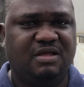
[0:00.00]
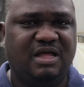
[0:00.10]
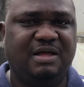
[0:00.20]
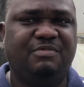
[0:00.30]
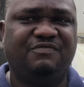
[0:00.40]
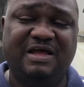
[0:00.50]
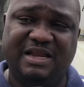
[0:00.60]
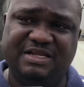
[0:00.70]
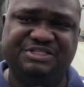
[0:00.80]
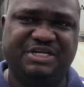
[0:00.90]
I'm of
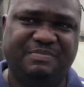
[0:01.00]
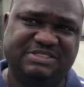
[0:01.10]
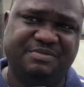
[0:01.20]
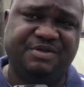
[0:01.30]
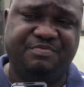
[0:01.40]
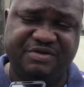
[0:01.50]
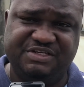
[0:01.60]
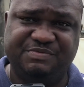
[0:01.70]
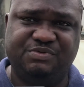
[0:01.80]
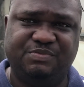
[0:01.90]
Gallant Chambers. I'm the
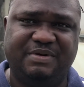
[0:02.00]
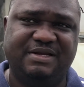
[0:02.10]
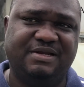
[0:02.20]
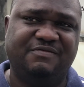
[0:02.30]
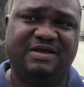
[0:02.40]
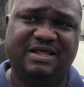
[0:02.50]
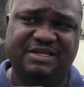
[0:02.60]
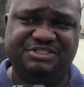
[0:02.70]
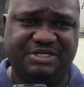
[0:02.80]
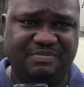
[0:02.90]
principal partner of
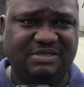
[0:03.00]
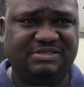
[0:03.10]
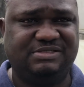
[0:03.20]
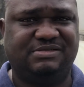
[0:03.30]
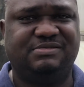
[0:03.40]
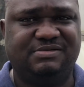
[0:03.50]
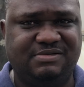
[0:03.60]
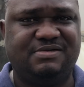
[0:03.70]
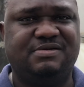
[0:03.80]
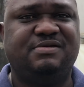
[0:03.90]
Gallant Chambers.
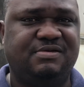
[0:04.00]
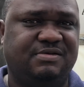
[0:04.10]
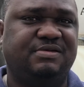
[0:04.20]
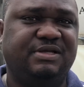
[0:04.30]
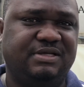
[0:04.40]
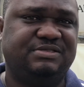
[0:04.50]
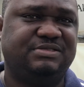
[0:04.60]
Yes.